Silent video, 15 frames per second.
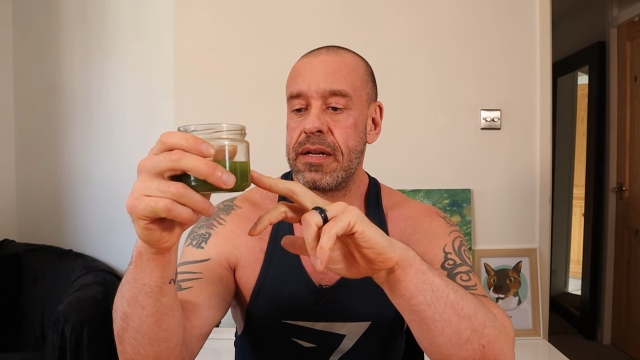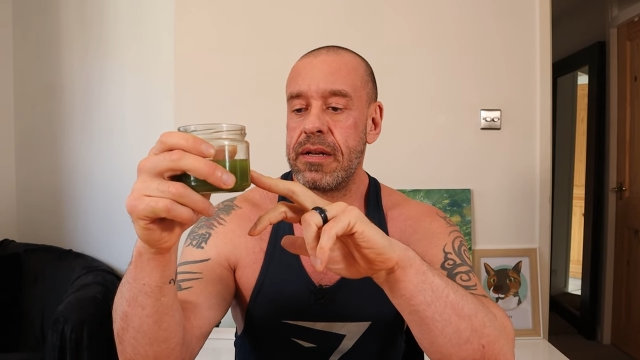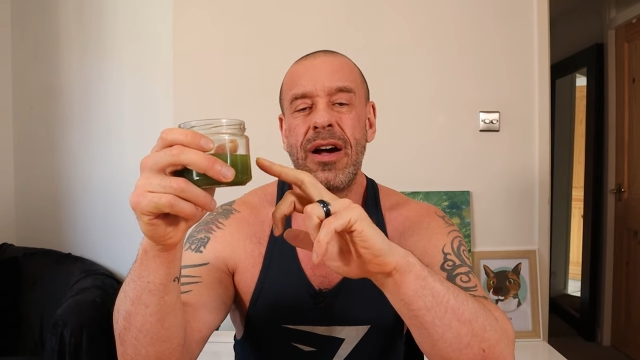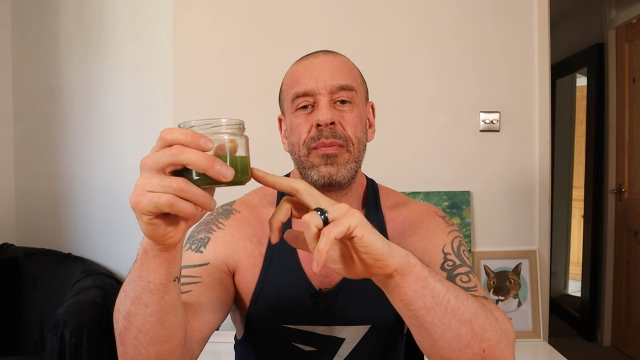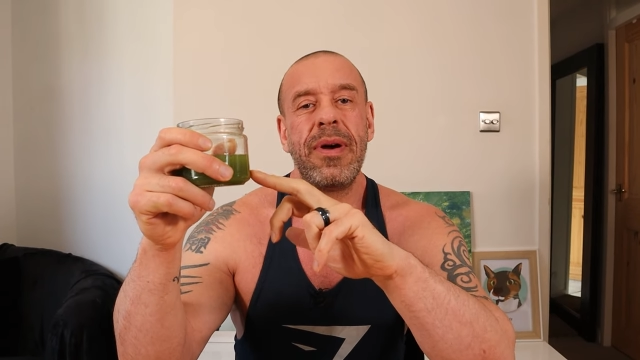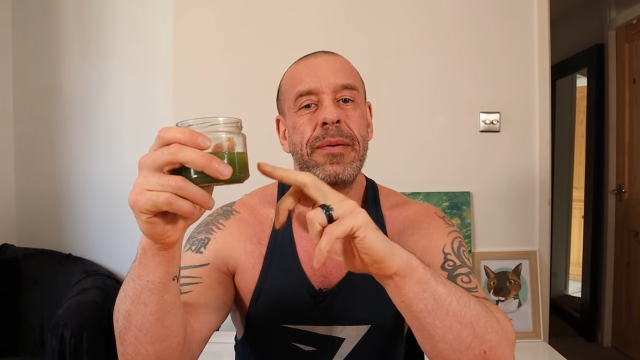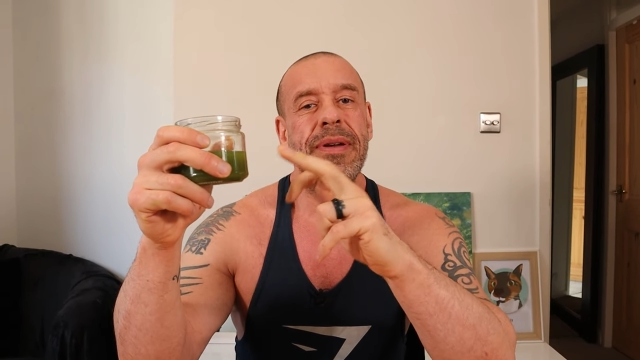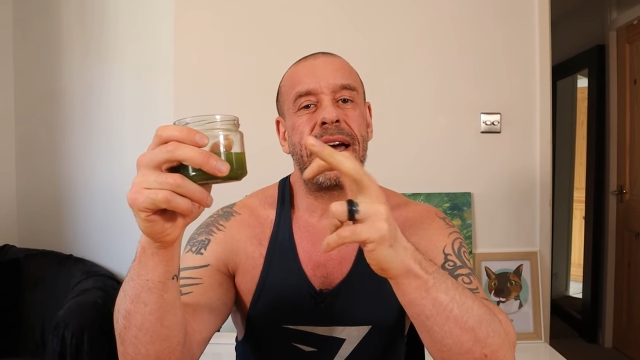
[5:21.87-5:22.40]

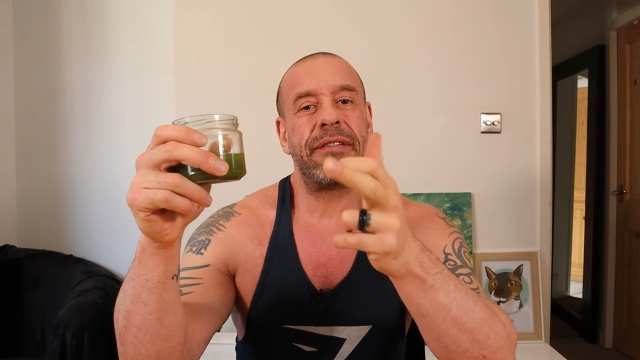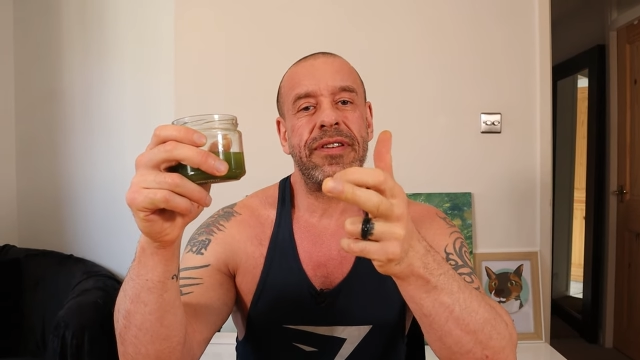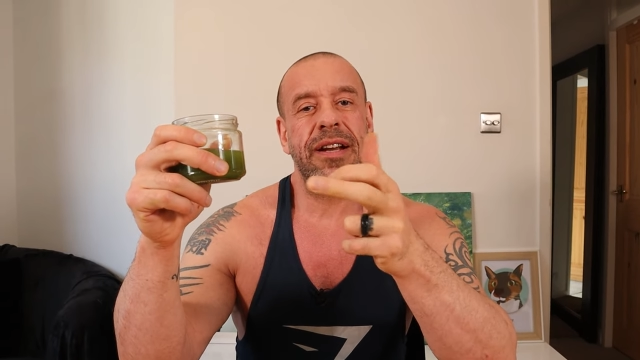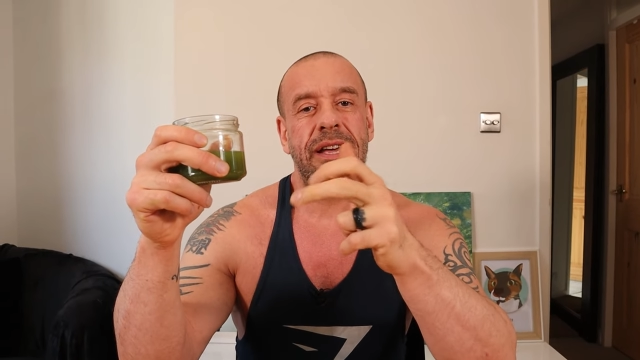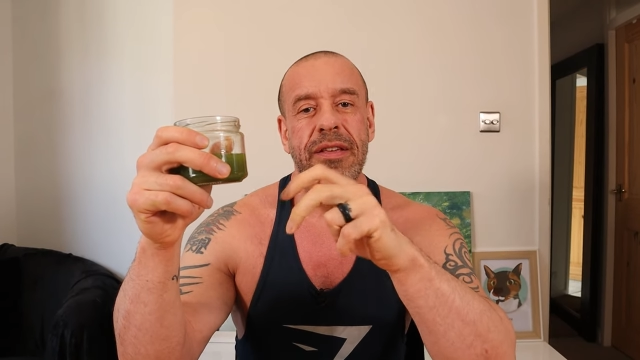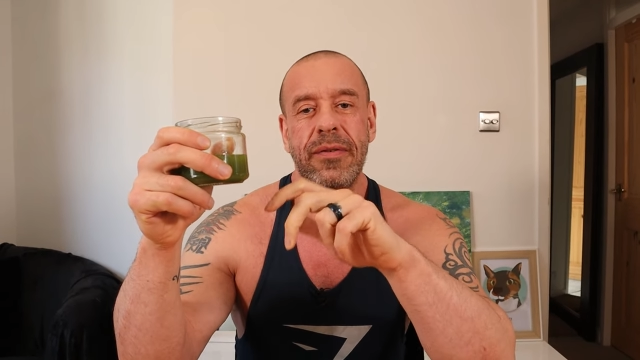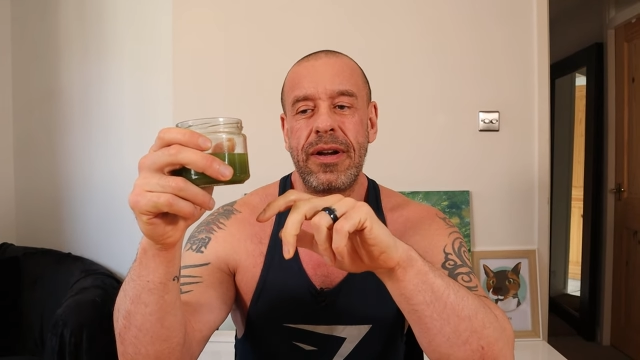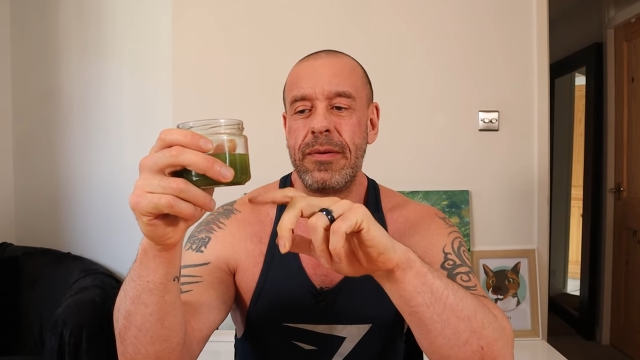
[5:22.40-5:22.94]
I'll maybe have
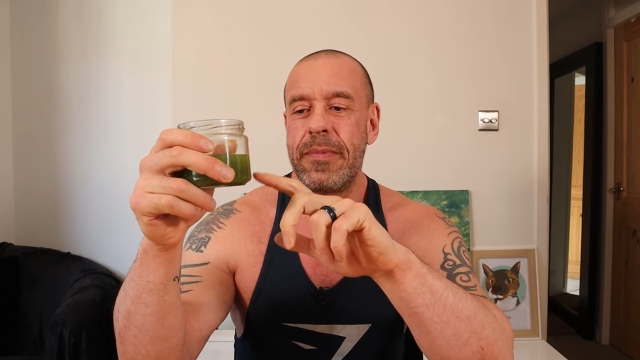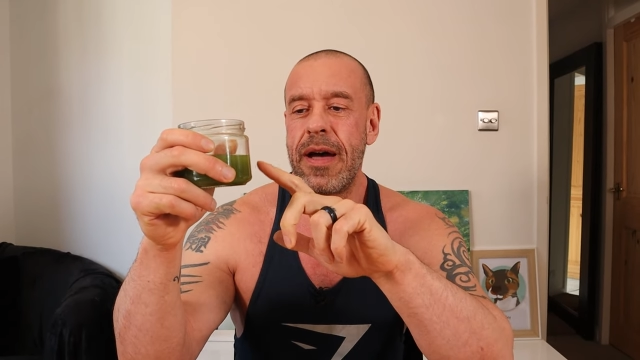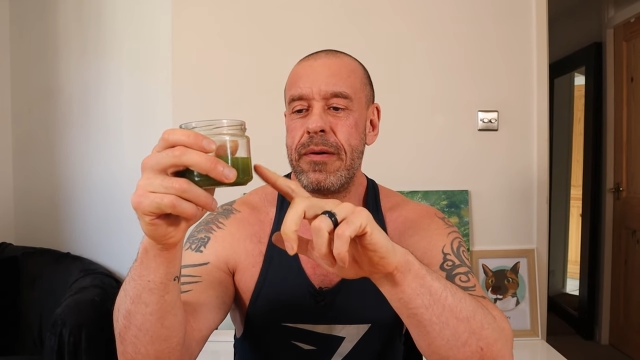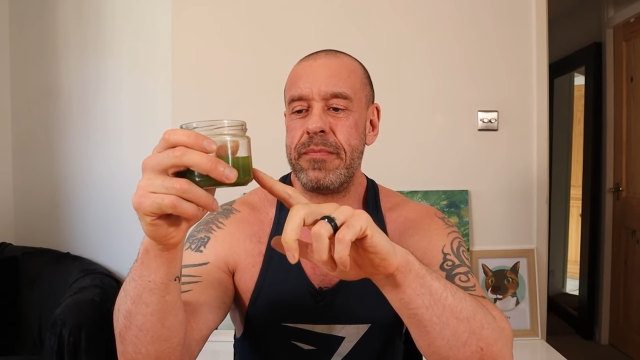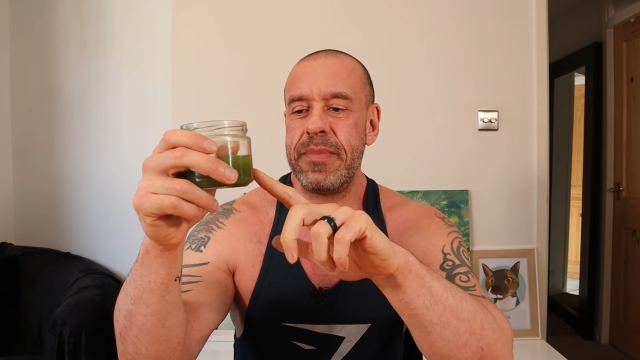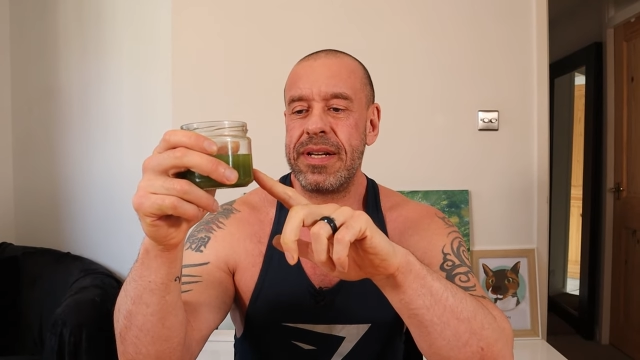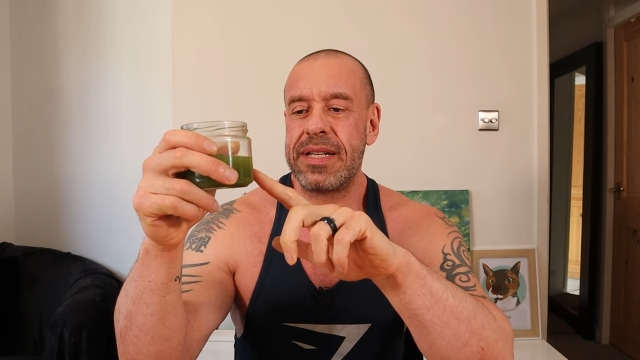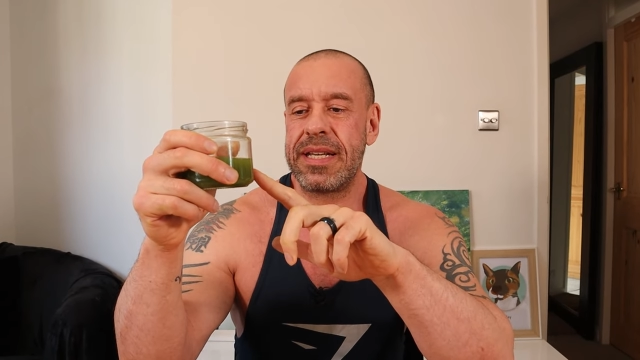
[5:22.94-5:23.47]
another one
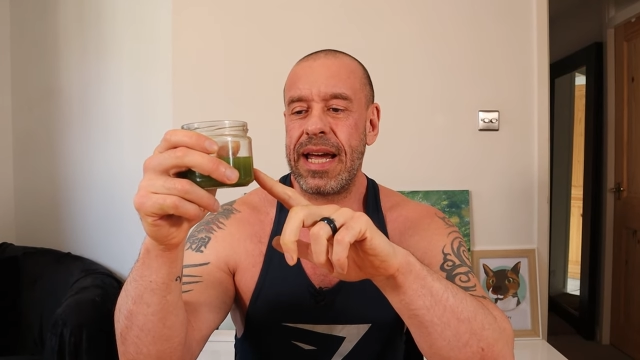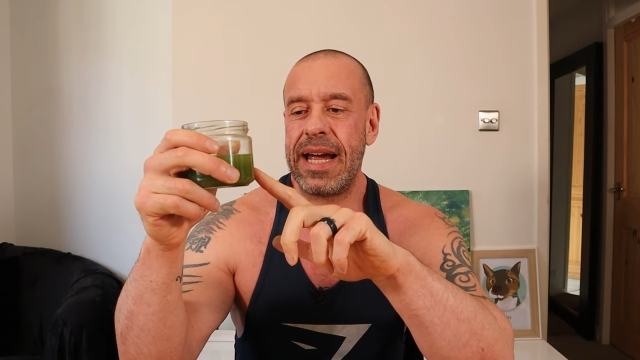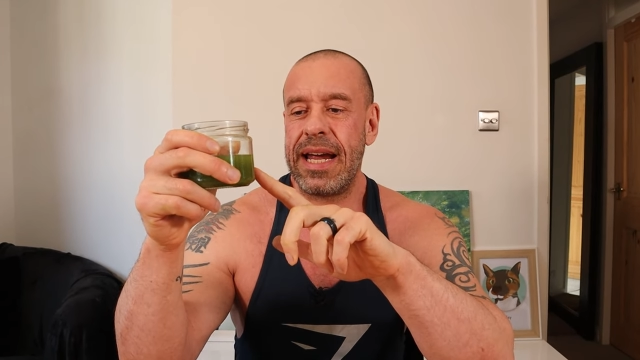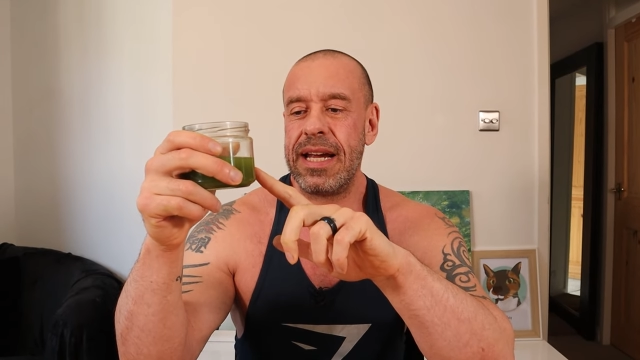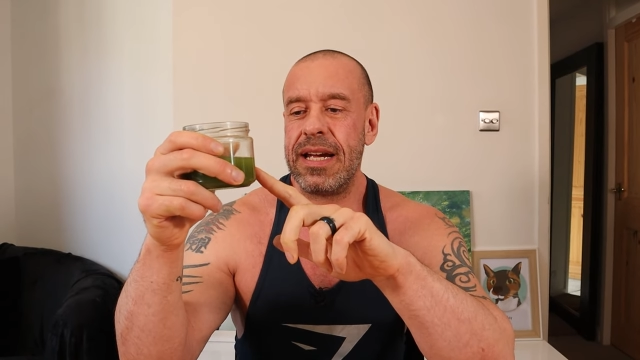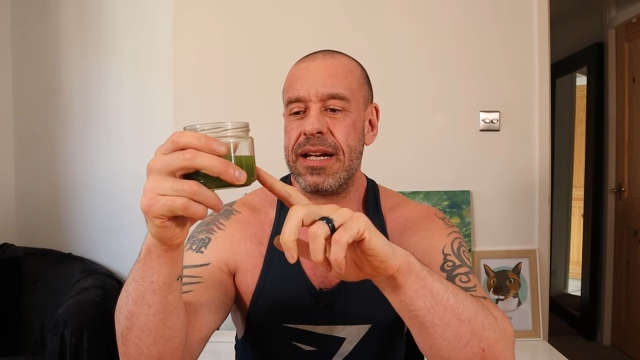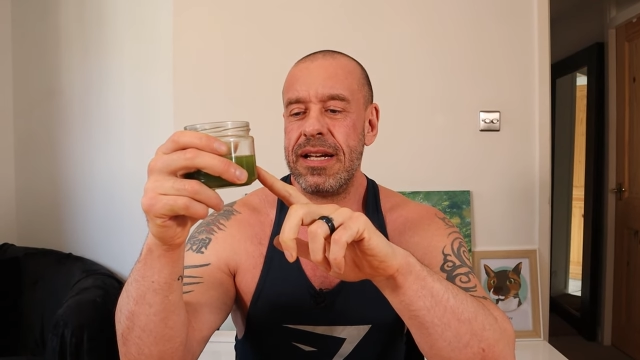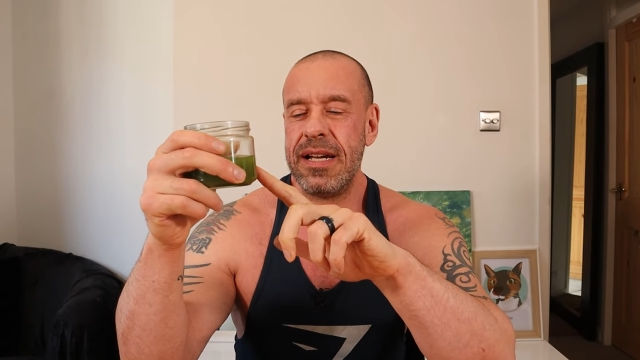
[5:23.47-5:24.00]
about
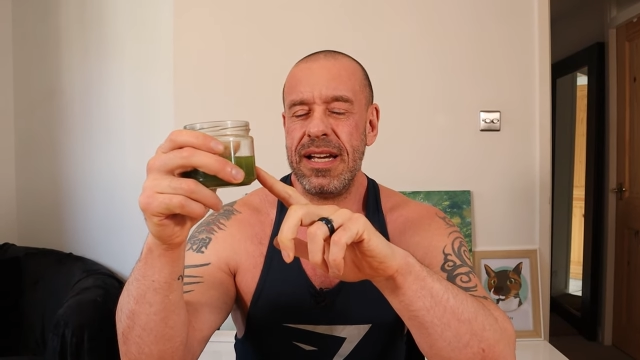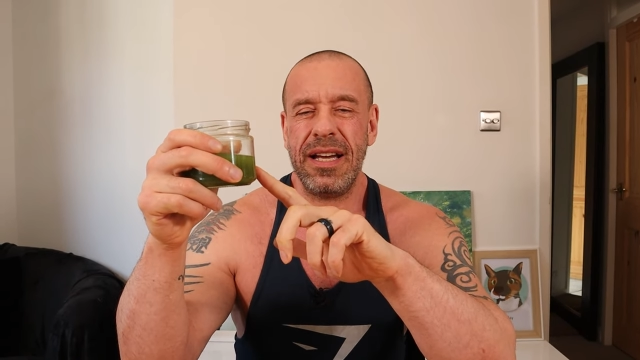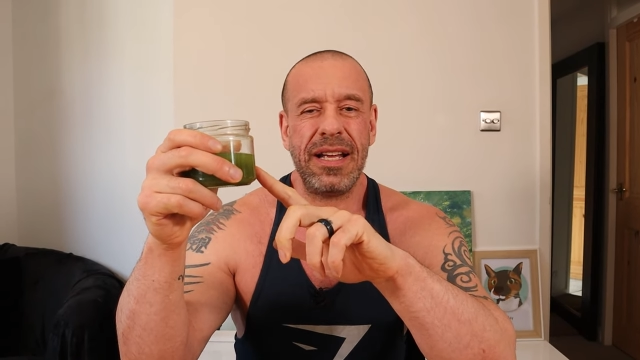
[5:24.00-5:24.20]
midday.